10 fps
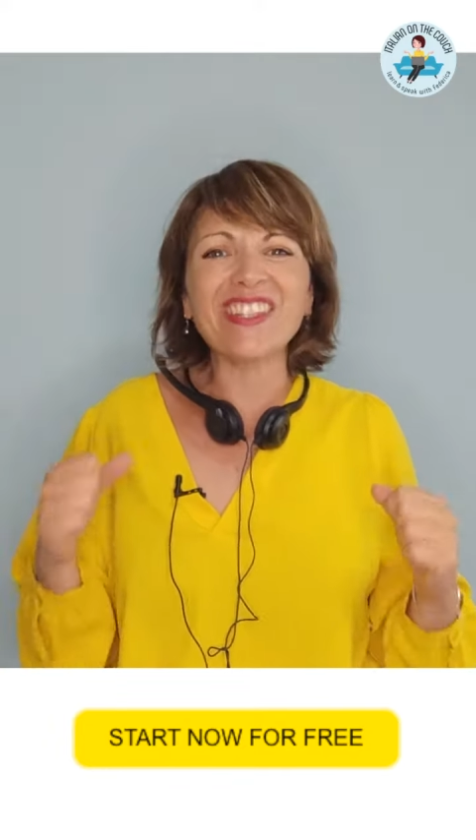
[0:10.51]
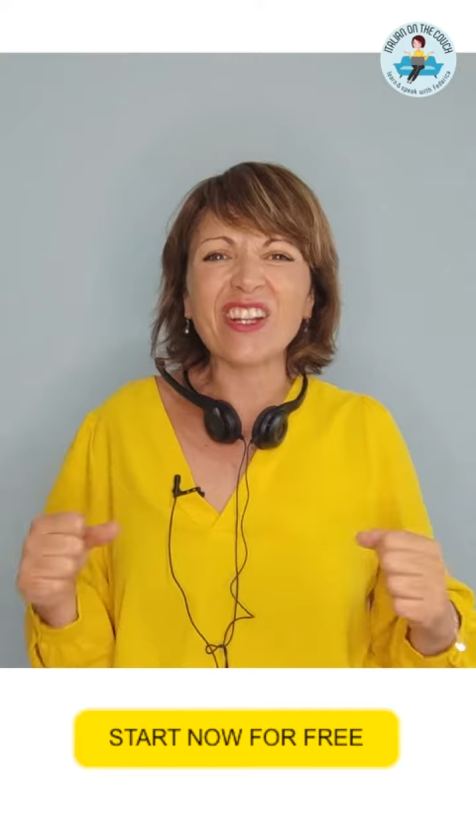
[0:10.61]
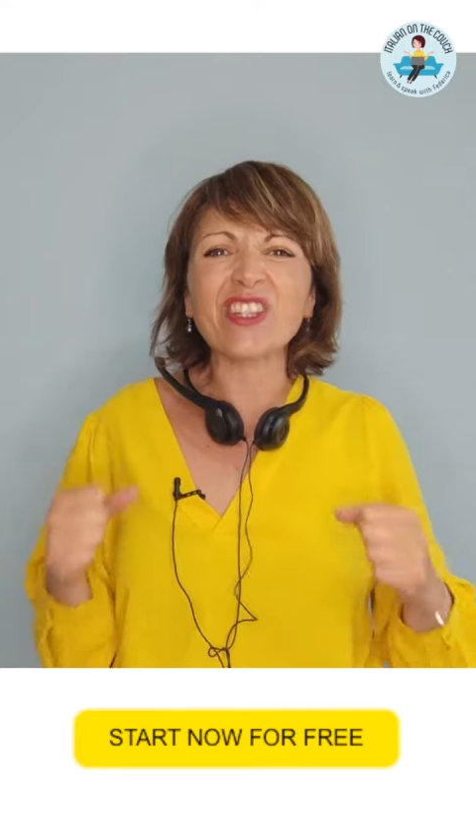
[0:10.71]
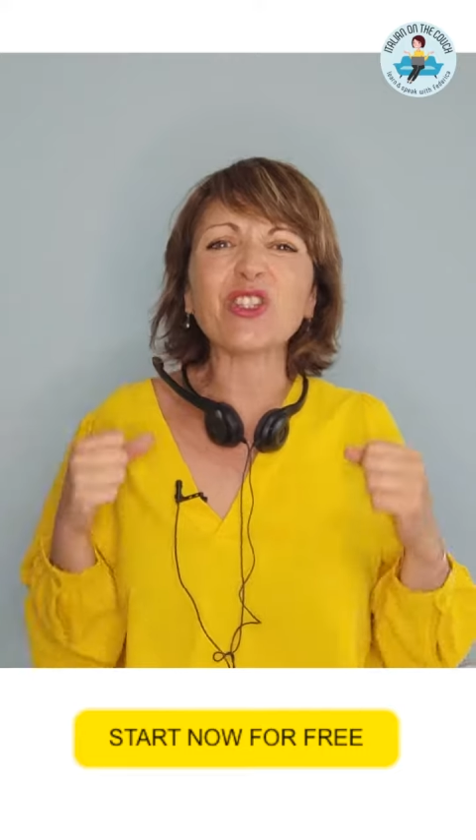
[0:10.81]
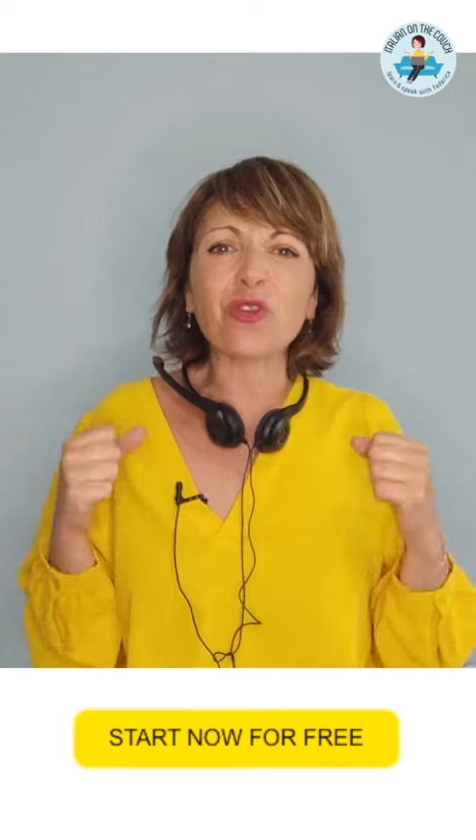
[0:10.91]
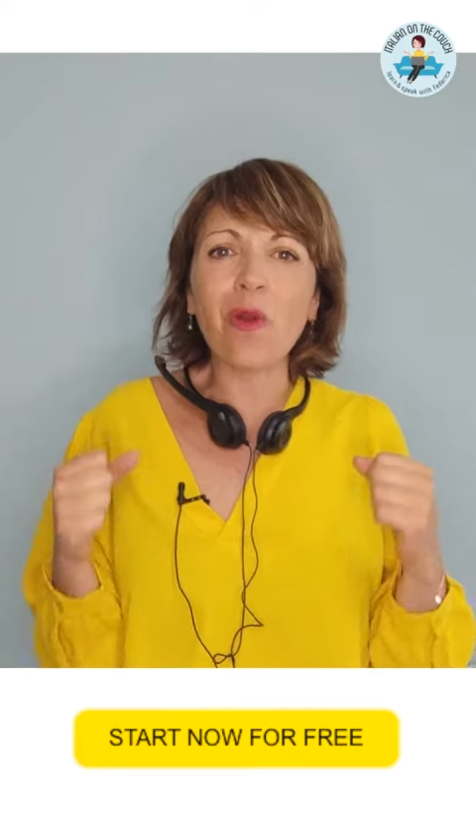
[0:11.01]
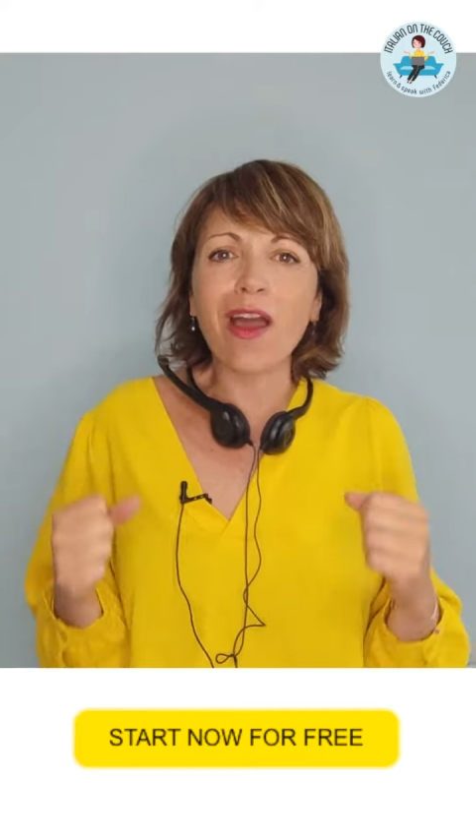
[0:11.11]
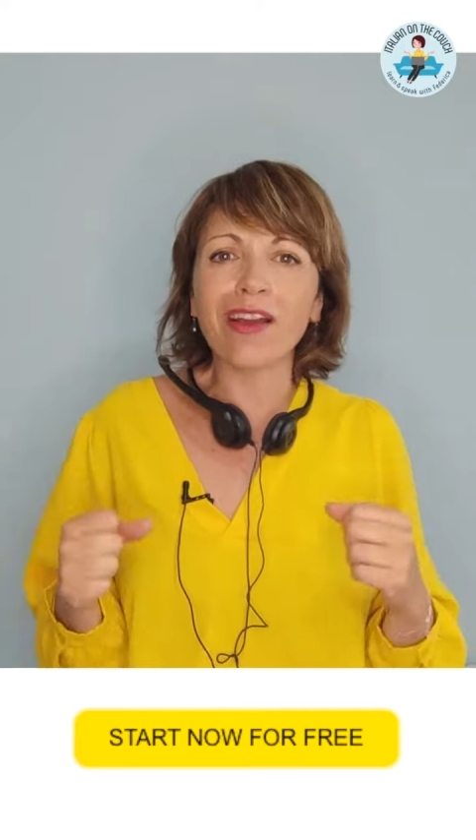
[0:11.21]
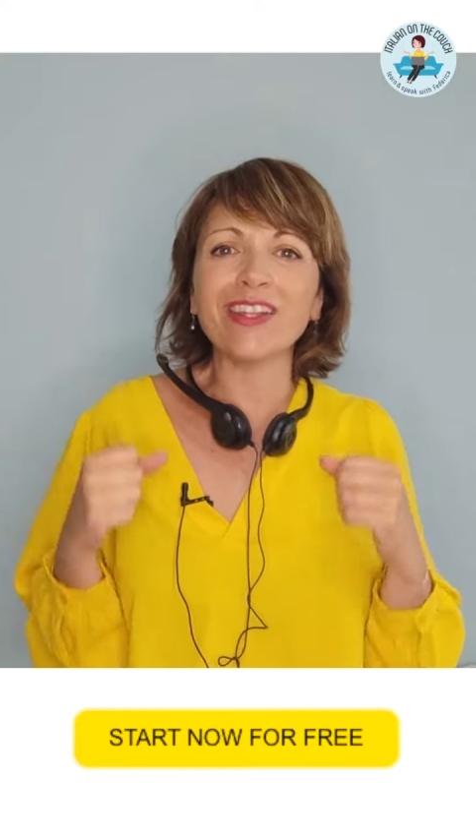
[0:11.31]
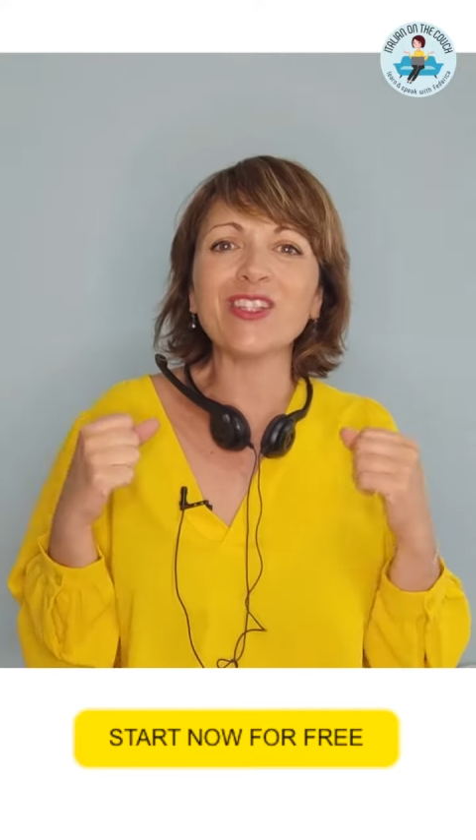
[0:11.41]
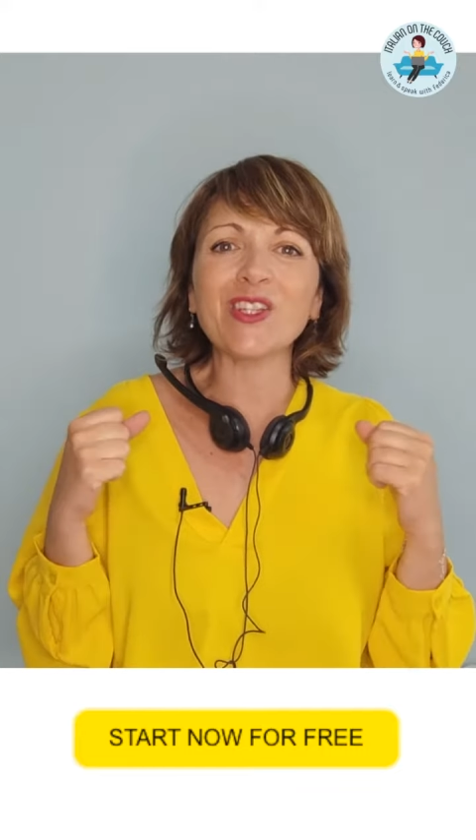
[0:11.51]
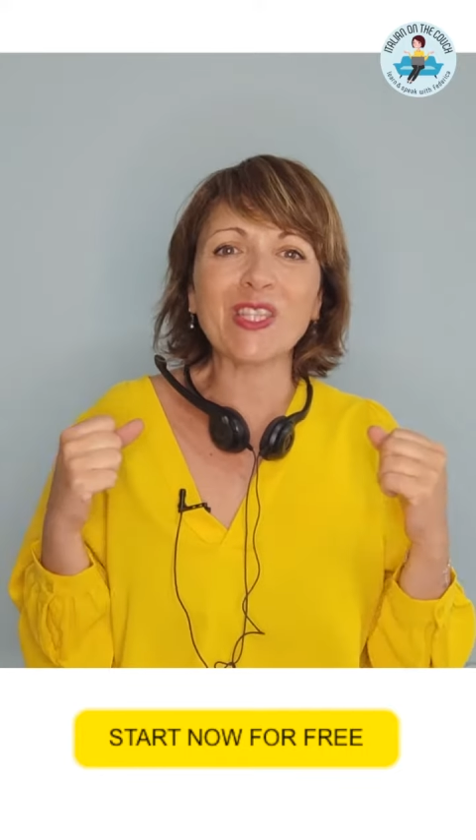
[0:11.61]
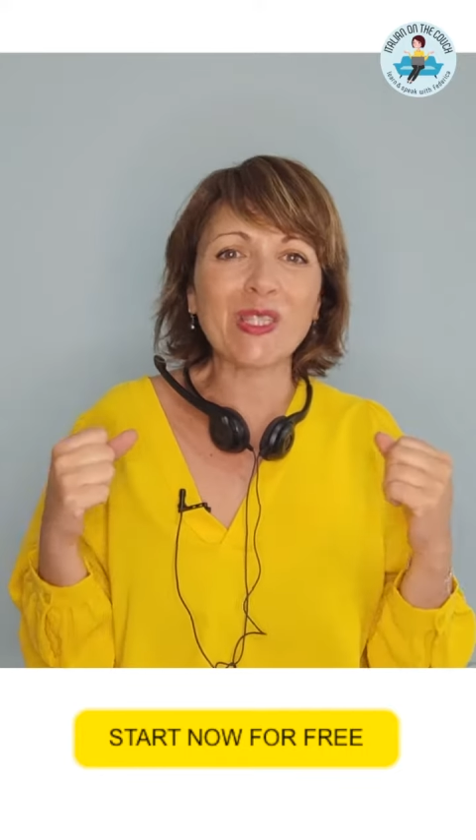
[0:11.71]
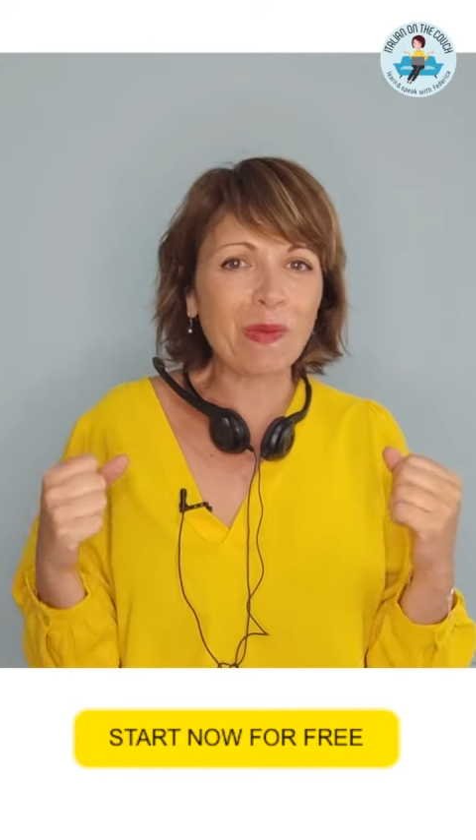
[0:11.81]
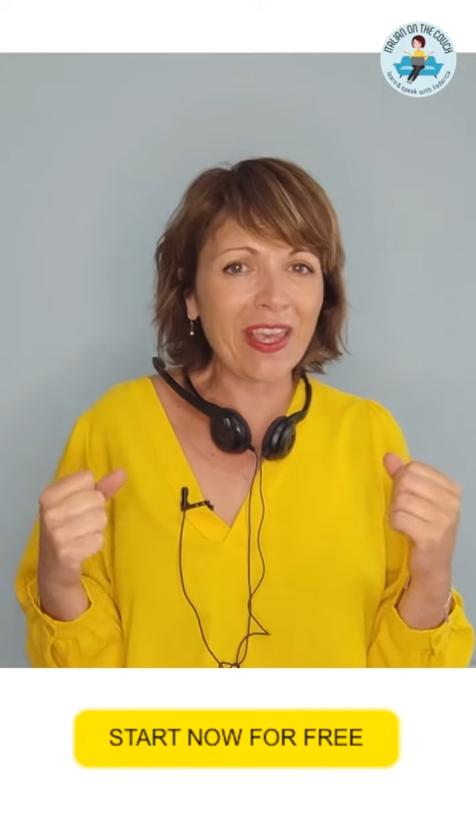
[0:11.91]
still struggling to
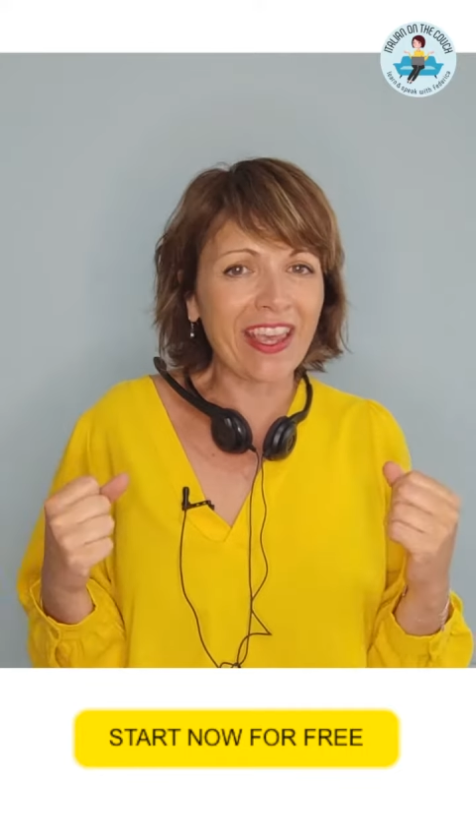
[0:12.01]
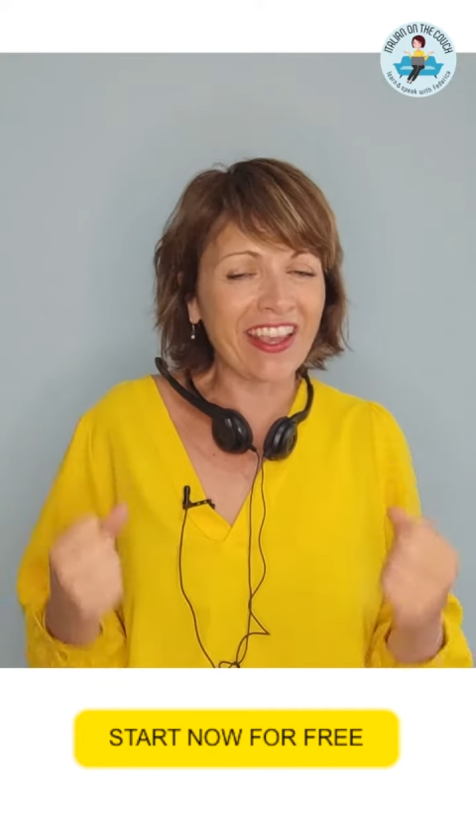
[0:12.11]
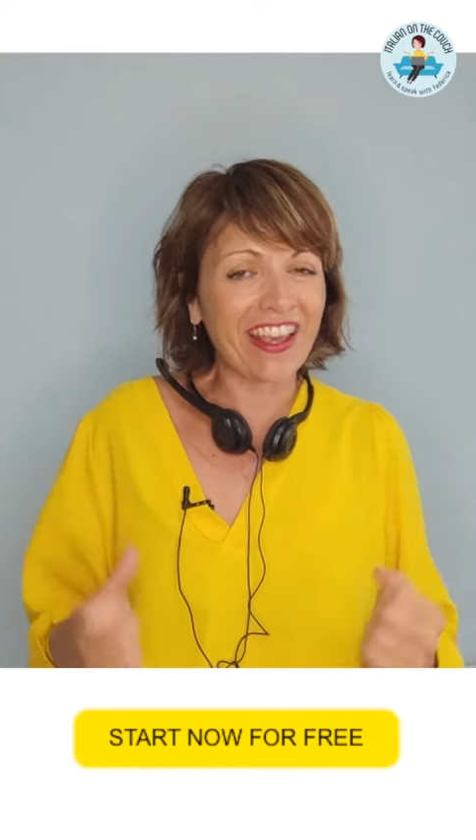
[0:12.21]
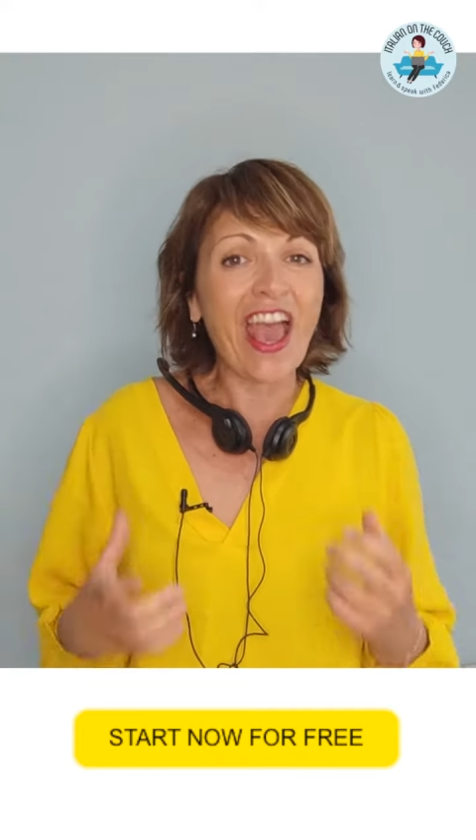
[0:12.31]
speak